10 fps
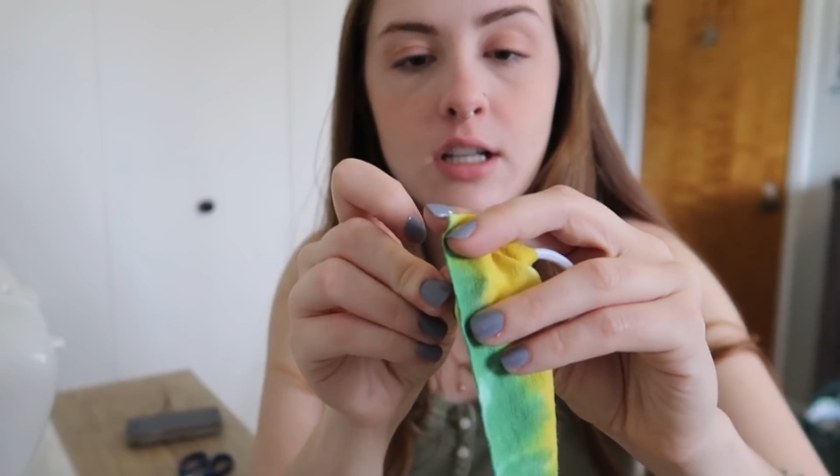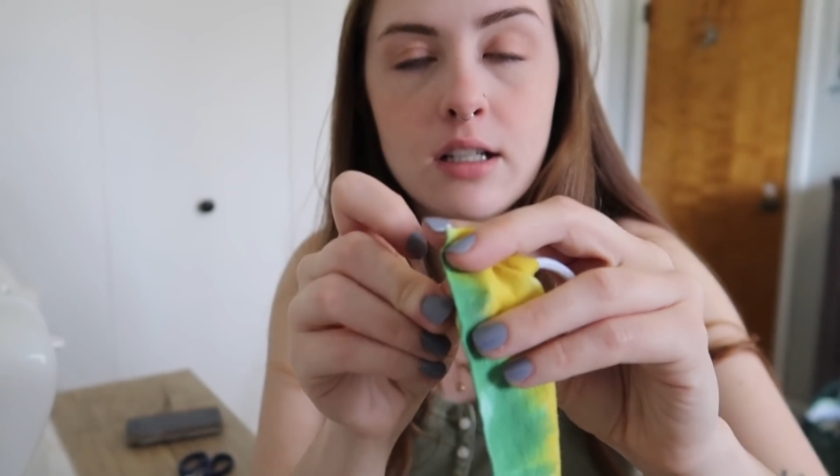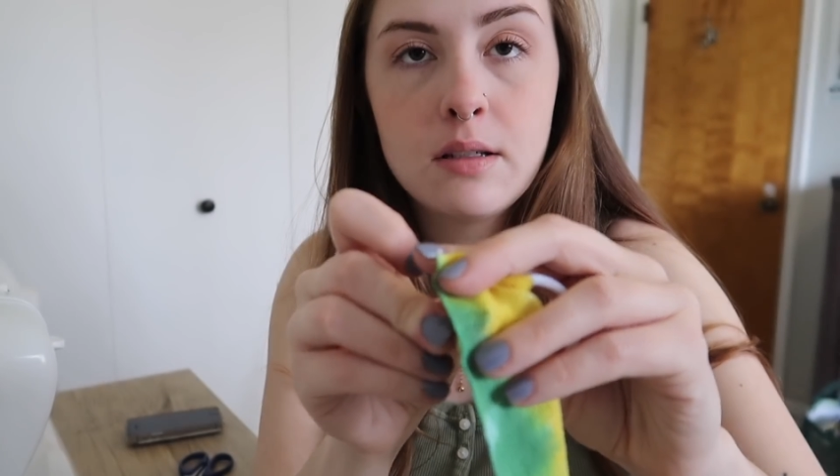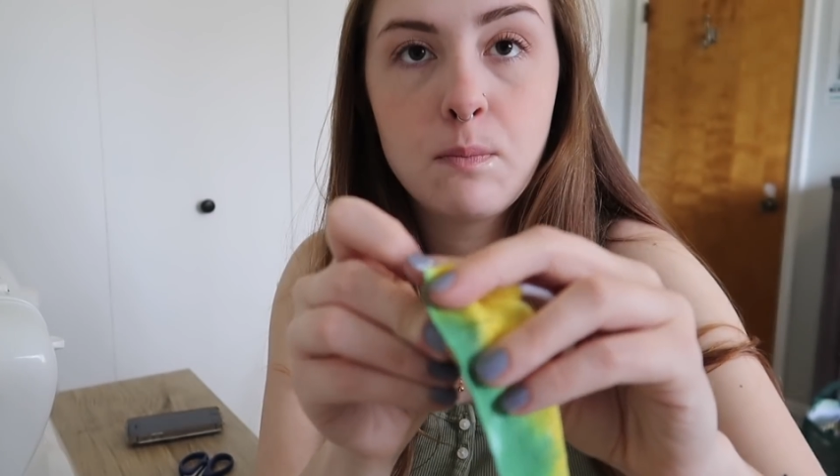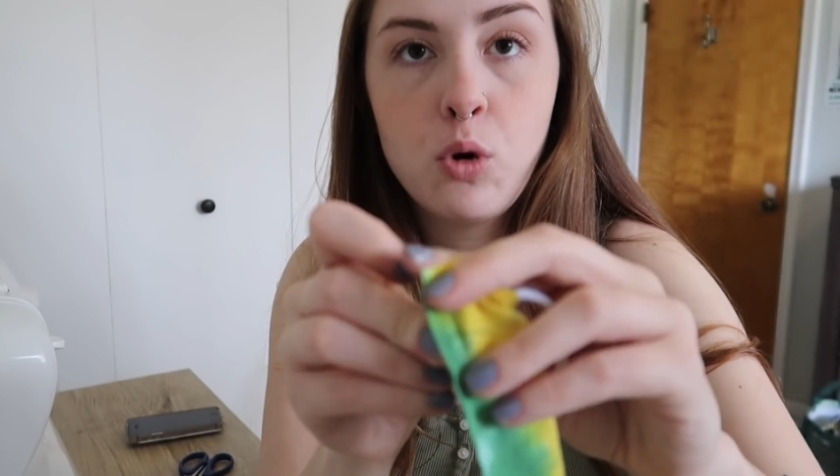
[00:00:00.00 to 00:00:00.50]

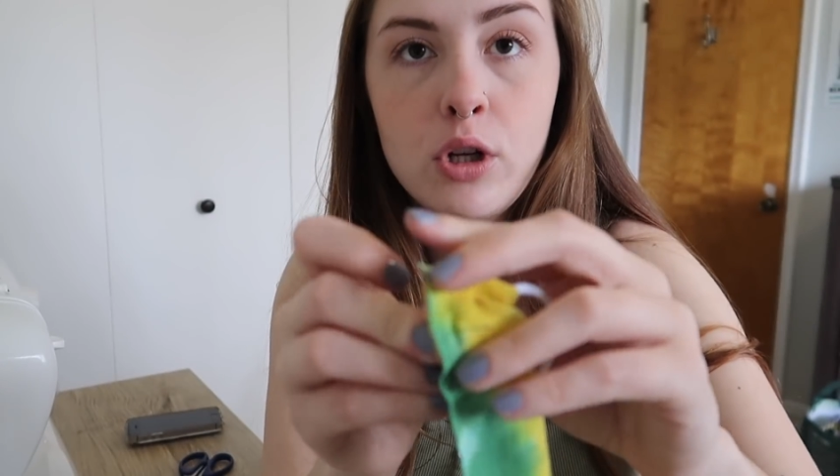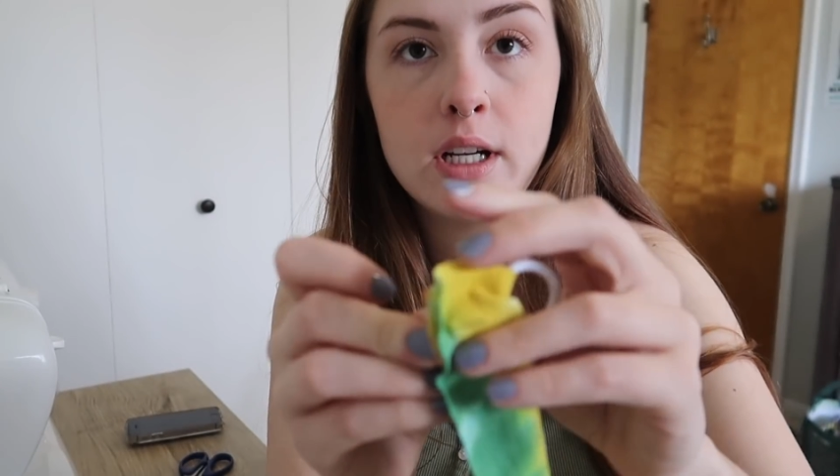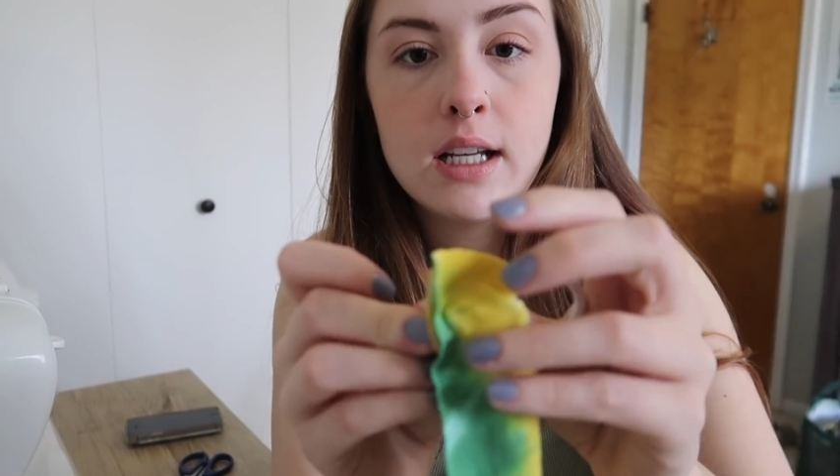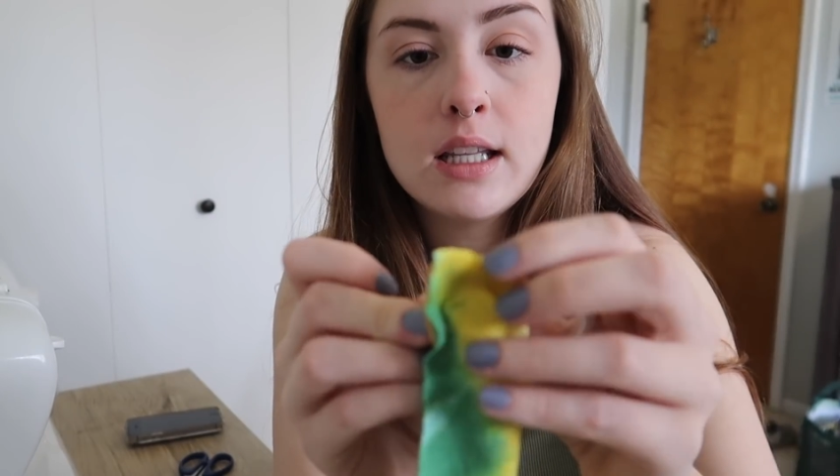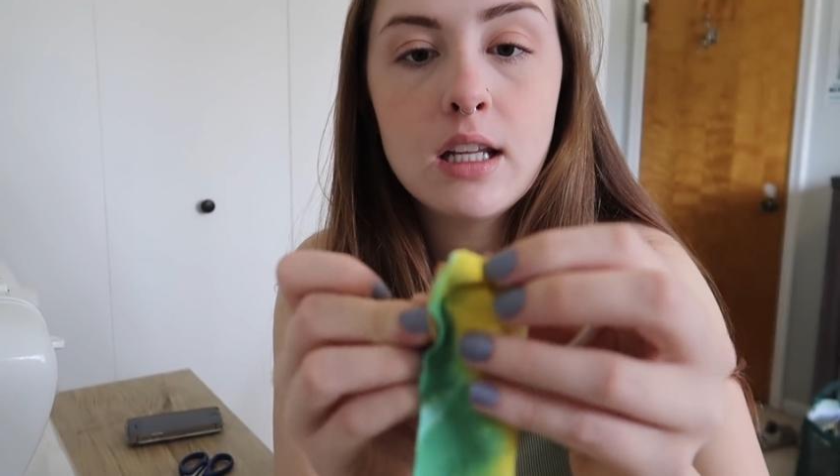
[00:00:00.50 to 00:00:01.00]
just put
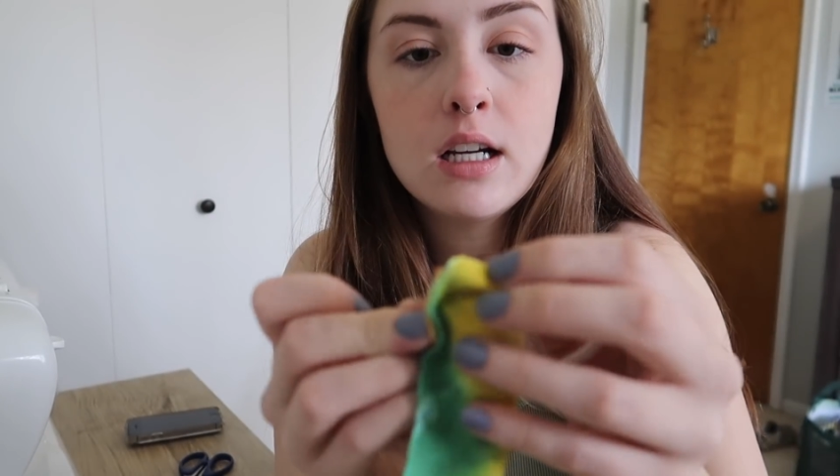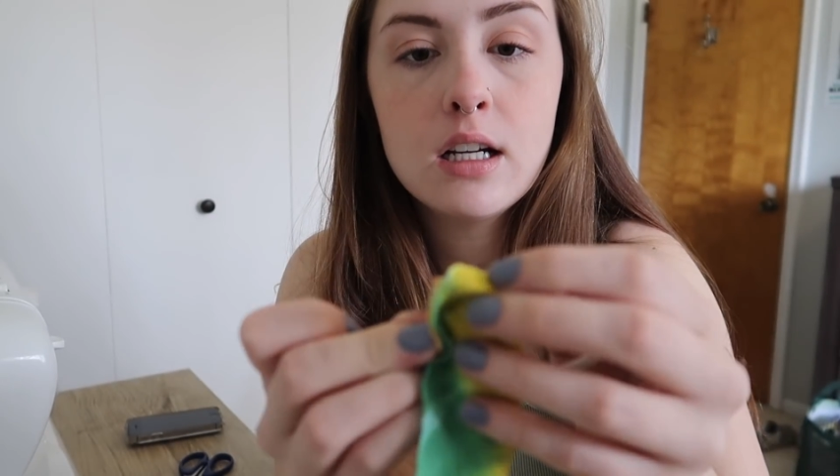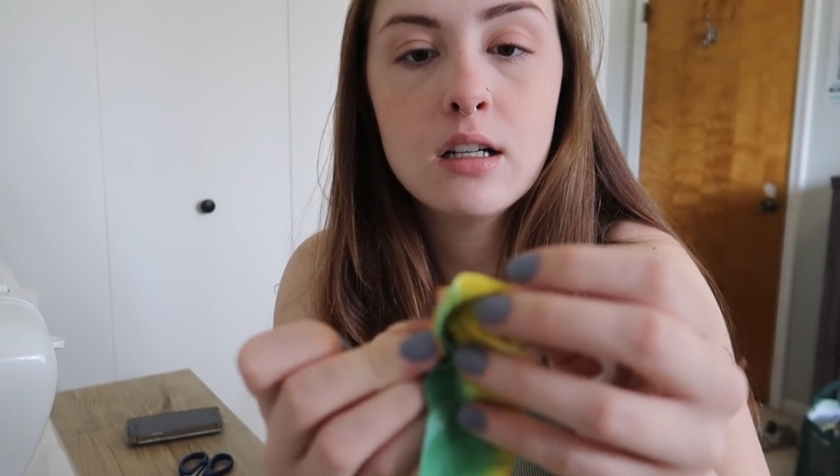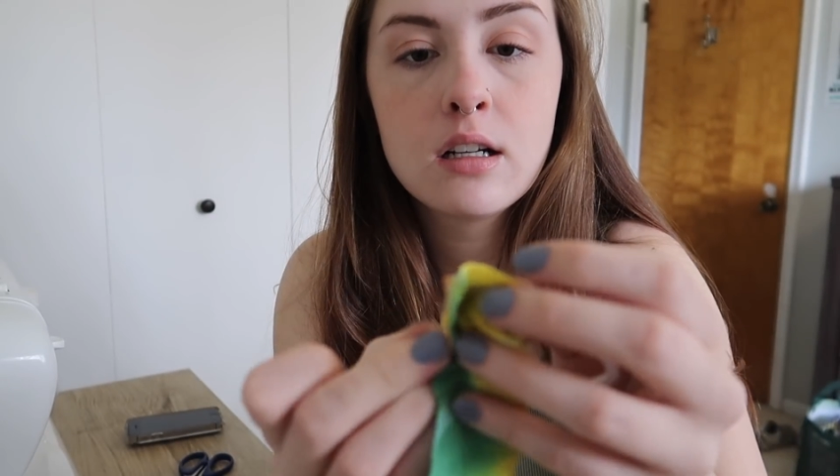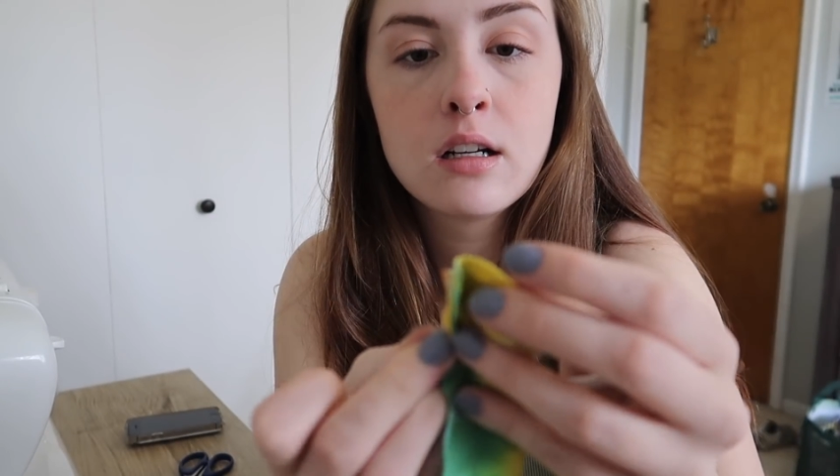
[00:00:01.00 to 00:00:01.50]
it in there